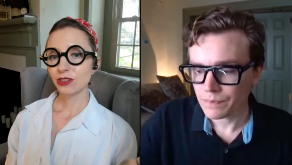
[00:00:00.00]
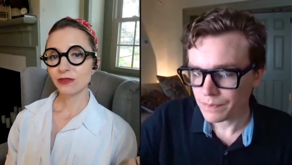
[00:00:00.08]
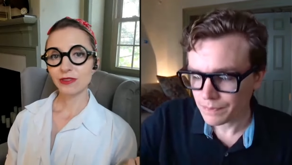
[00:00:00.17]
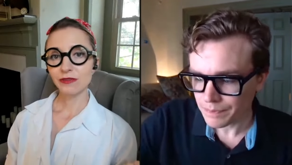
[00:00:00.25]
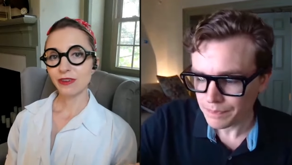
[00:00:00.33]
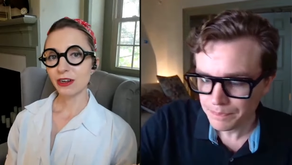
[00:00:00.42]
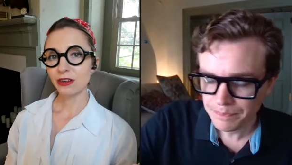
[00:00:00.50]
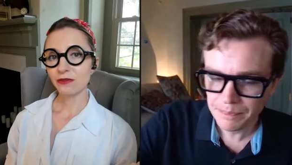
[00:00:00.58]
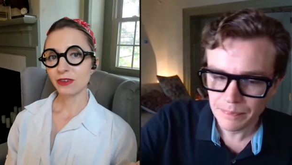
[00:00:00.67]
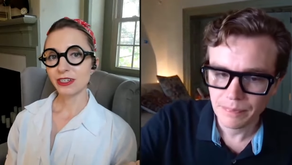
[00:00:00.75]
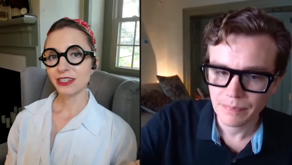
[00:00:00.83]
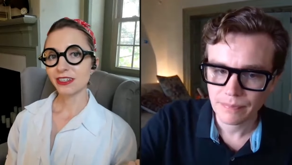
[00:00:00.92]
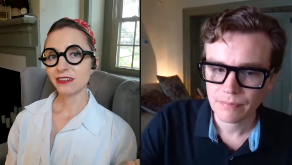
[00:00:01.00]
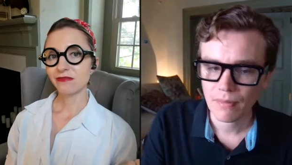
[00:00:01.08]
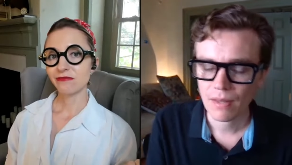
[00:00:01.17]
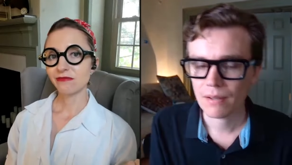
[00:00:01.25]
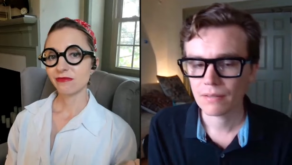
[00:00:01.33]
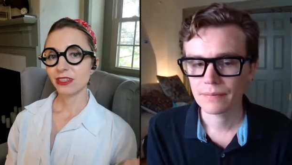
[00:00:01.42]
Speaker 1: of the final frontier.
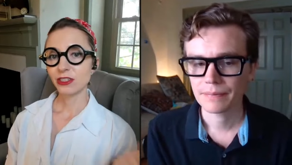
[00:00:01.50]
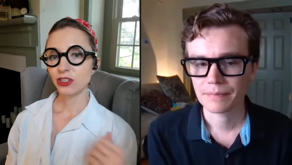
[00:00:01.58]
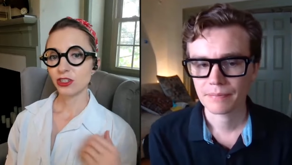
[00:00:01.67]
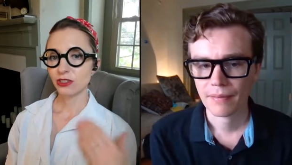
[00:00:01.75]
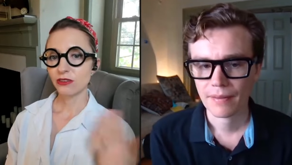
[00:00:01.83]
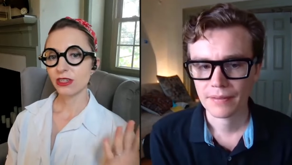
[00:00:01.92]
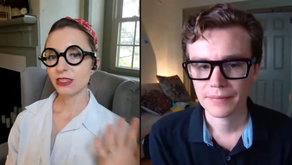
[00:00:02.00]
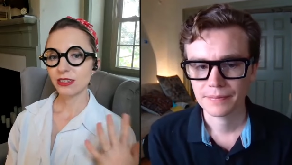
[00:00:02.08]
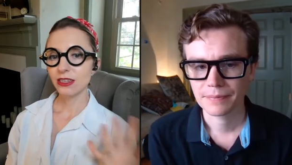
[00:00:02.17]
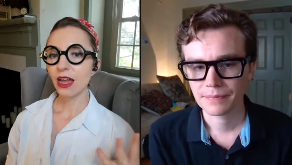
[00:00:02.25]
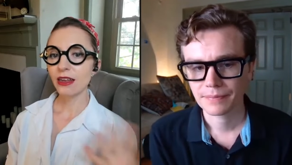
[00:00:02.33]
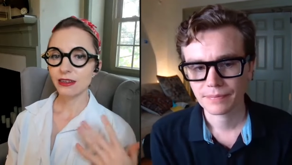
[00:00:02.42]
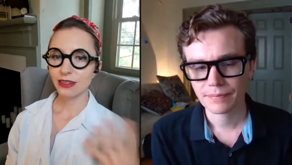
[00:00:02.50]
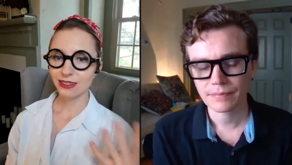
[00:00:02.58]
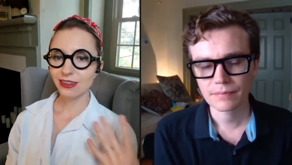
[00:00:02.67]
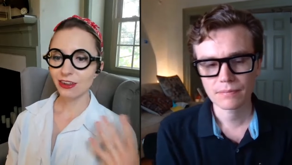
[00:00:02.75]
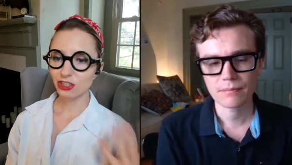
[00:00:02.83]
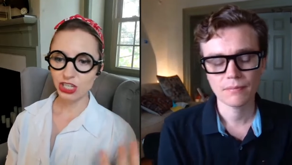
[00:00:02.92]
Is just, it's not
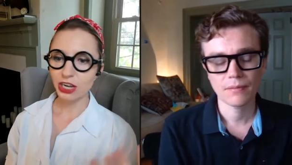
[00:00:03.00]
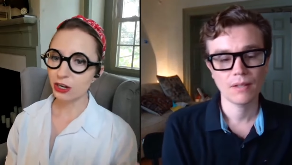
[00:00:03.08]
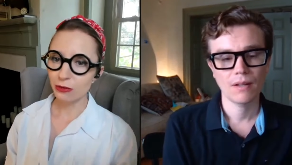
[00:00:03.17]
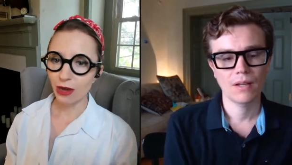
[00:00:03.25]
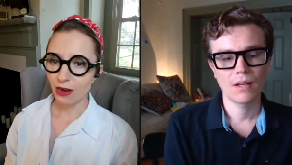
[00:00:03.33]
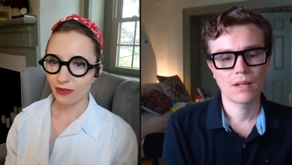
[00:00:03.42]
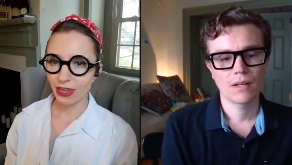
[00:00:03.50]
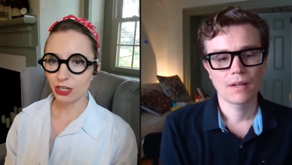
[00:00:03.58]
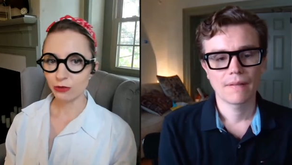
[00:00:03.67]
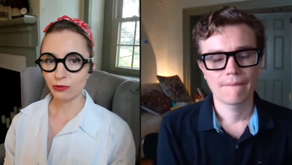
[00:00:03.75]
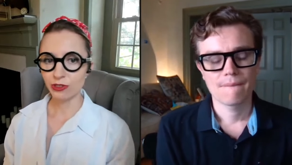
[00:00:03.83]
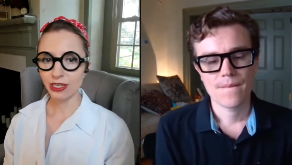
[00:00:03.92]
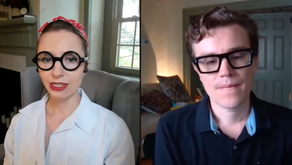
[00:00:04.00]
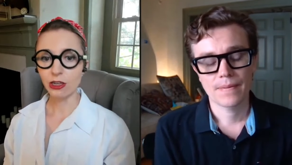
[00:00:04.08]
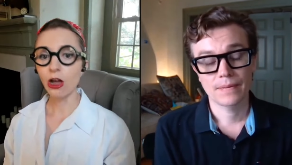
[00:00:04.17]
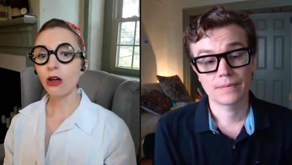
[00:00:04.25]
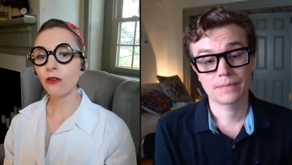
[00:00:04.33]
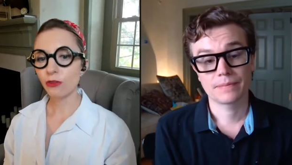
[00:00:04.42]
gender modification per se, it's
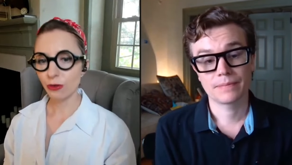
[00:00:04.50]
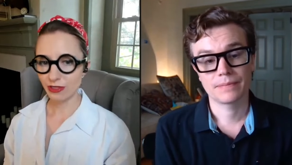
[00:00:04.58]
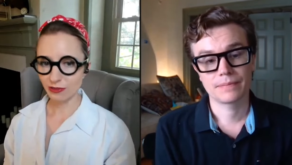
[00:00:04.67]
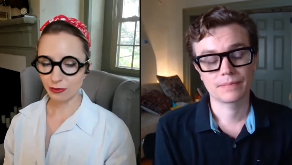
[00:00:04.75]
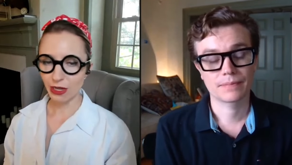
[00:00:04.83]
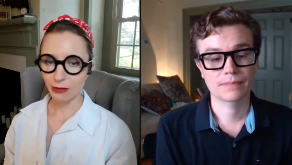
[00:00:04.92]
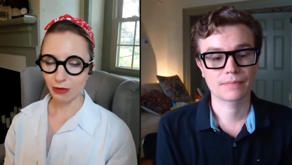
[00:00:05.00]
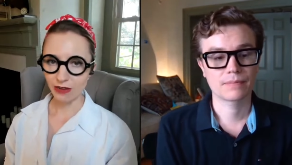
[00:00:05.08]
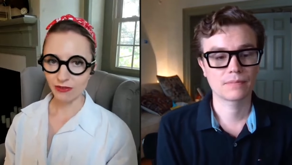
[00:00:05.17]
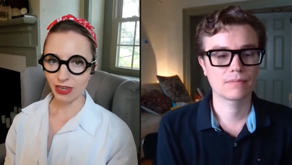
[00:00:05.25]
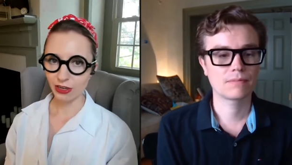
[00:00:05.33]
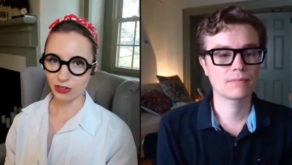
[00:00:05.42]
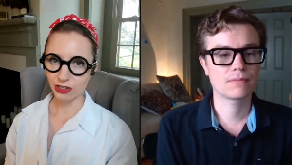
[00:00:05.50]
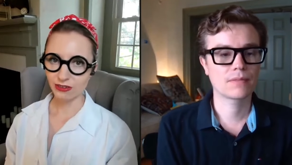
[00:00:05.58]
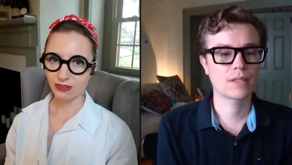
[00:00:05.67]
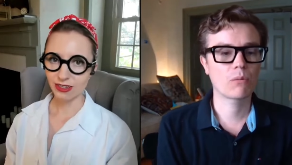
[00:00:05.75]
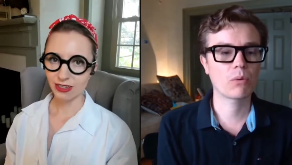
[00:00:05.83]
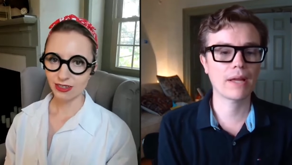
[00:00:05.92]
all forms of body modification.
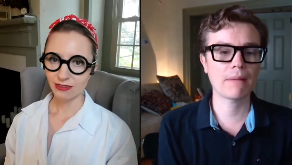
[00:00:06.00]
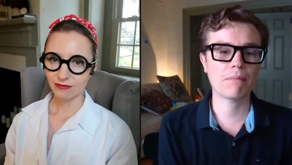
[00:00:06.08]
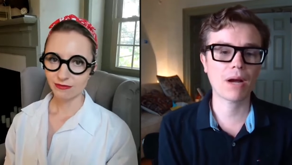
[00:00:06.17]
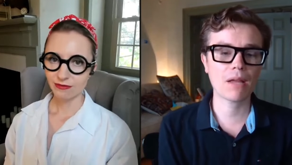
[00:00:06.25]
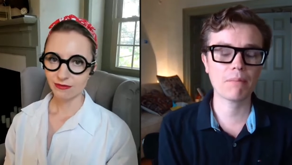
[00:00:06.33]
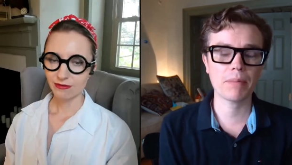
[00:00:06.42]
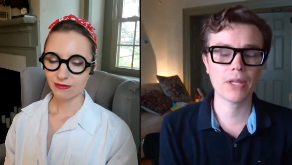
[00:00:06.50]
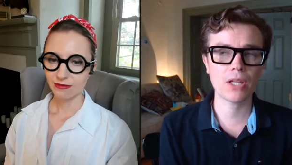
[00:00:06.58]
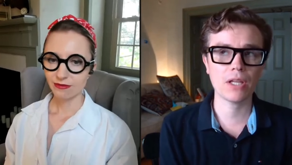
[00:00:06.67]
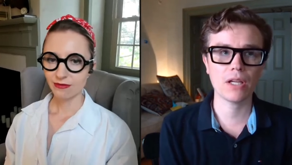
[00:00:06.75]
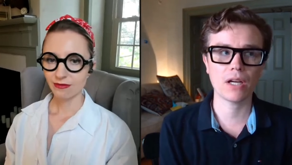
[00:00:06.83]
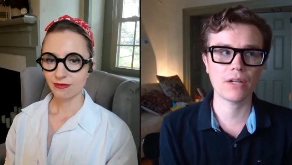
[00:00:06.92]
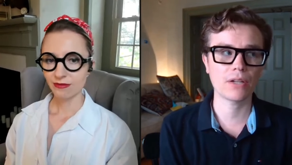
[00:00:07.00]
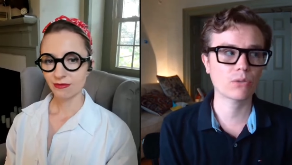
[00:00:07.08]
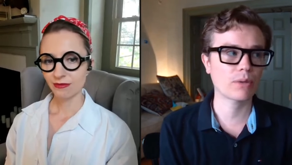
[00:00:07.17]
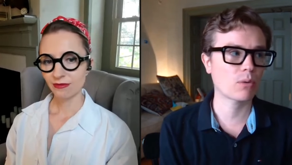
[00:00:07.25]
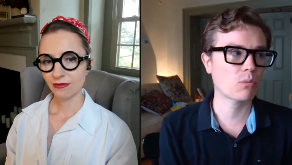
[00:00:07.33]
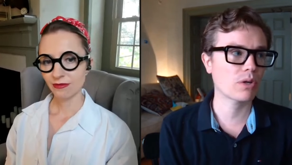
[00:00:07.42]
Speaker 2: Well, it might be,
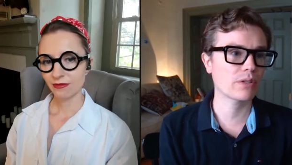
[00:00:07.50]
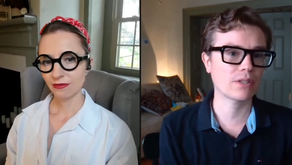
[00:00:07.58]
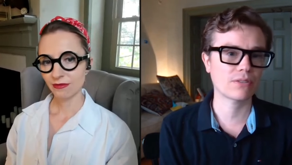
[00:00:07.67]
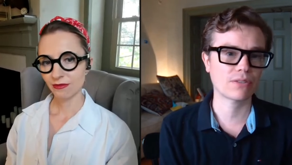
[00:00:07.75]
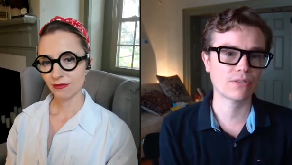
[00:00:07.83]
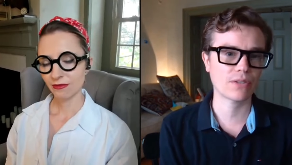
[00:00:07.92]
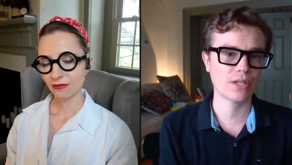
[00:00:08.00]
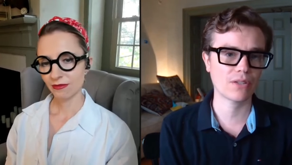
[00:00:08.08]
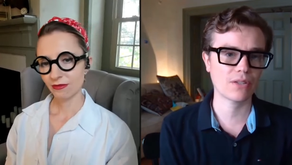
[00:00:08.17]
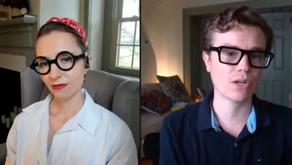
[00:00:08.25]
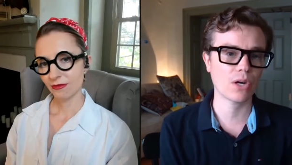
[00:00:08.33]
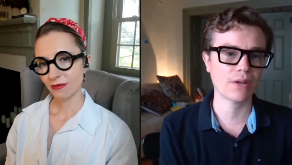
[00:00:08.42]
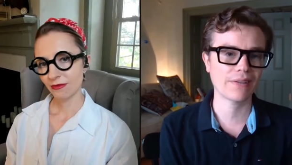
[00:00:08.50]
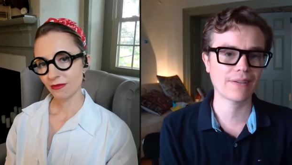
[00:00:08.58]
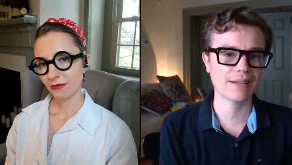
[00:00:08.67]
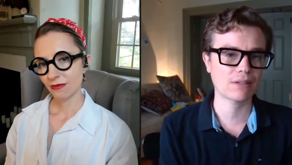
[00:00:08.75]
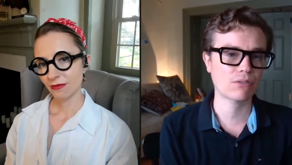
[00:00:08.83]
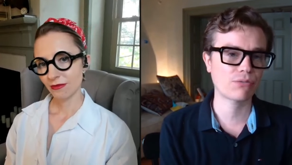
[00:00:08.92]
another way to word this is, in the
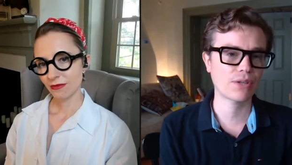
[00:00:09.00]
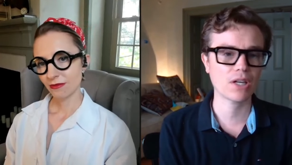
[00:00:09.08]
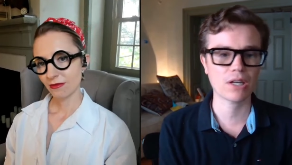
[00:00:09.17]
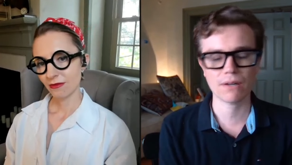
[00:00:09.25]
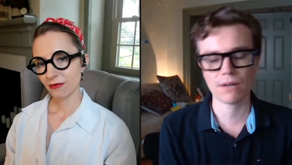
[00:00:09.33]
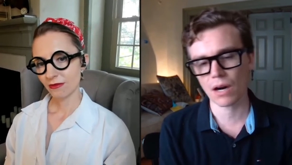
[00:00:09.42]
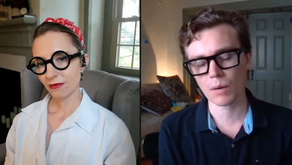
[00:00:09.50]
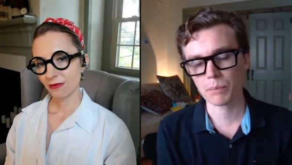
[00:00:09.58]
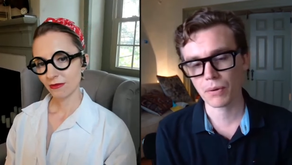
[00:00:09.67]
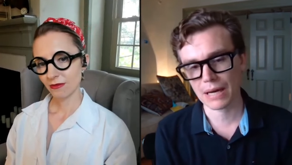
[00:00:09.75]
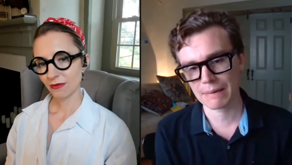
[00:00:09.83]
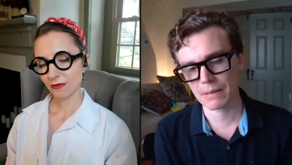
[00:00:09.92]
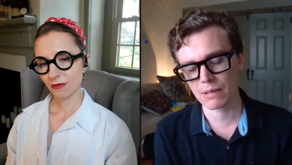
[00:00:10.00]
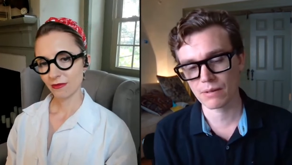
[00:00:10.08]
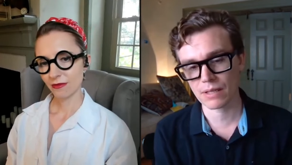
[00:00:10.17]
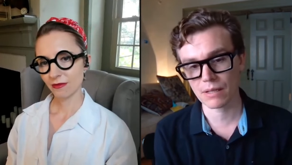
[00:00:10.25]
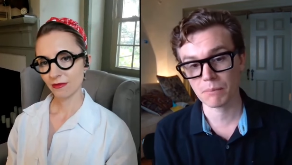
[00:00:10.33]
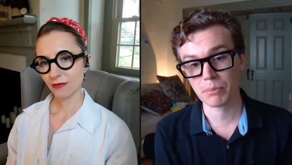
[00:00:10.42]
online sphere, our
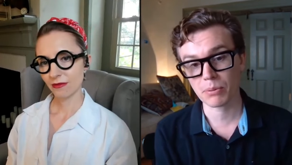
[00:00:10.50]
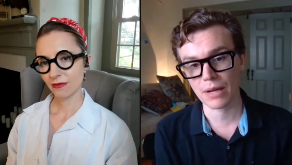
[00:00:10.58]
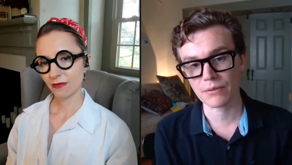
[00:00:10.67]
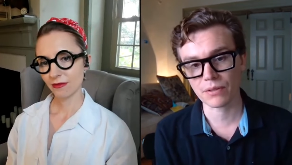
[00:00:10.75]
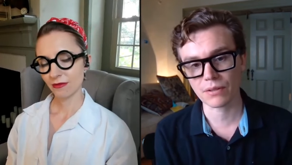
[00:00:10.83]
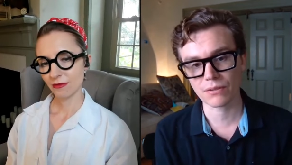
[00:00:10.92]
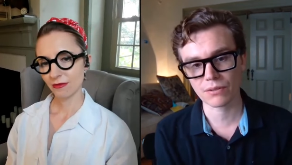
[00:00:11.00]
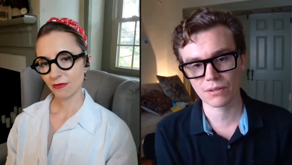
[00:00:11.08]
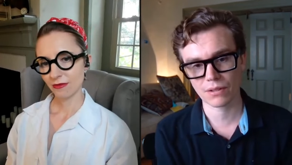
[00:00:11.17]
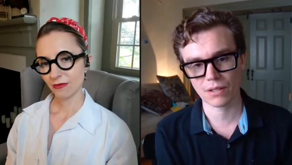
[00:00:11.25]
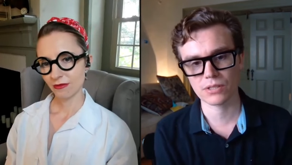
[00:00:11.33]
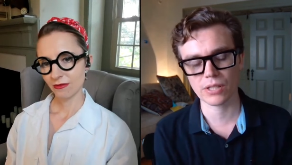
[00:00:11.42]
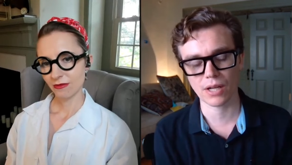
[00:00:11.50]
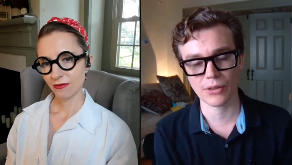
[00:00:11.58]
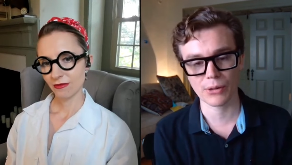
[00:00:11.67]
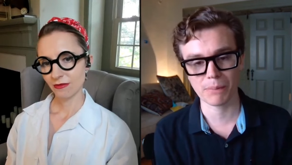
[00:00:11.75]
primary presence to other